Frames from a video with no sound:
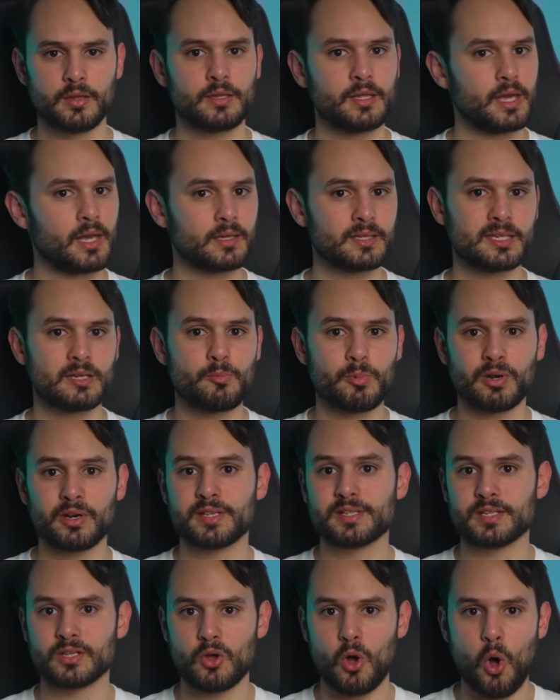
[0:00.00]
The Alienware
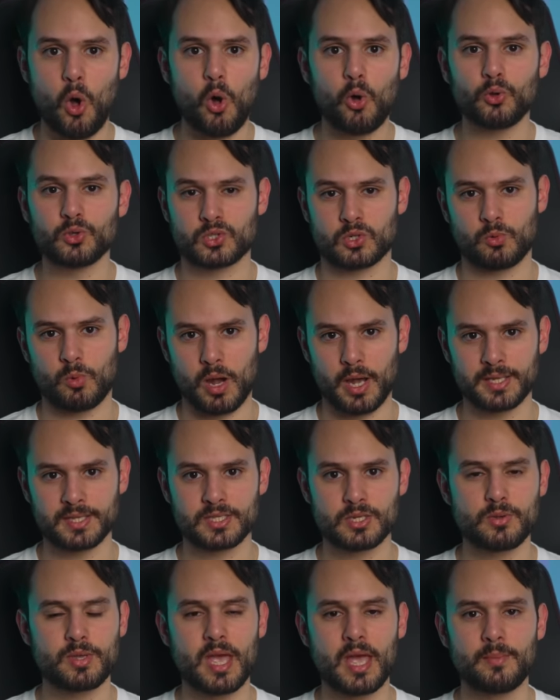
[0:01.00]
is an ultra wide,
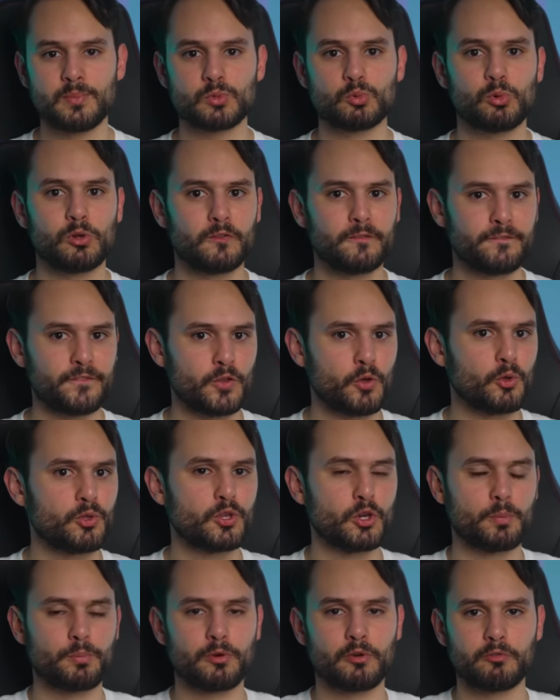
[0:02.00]
so games will fill
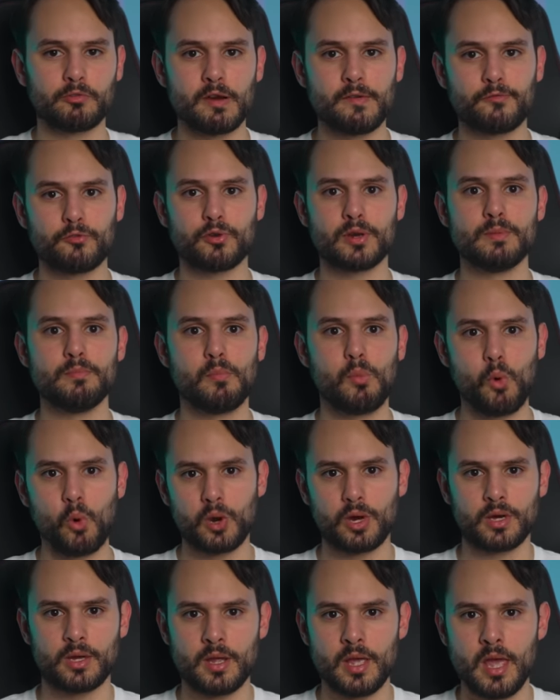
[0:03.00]
your periphery
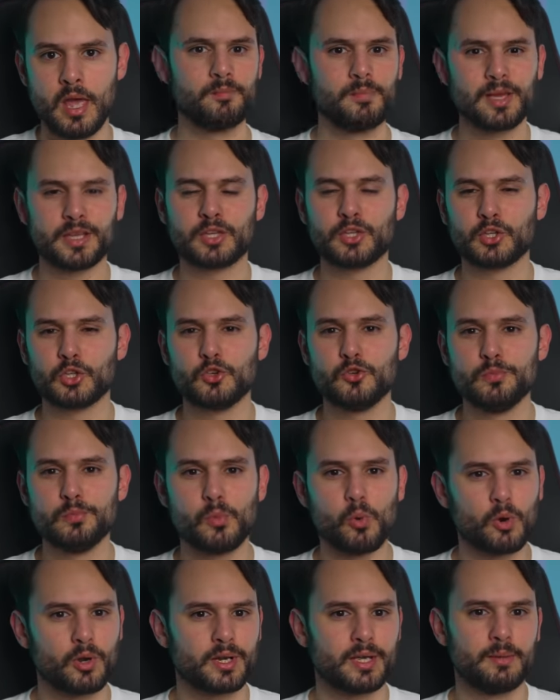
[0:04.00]
more, making you
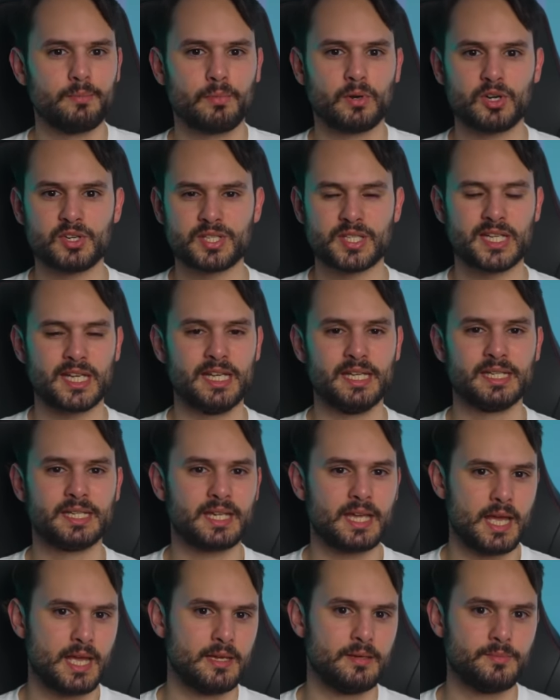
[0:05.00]
more immersed in
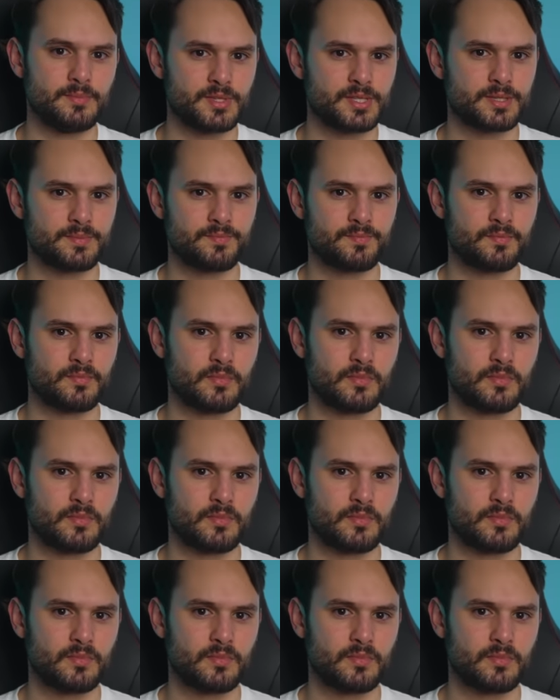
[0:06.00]
games.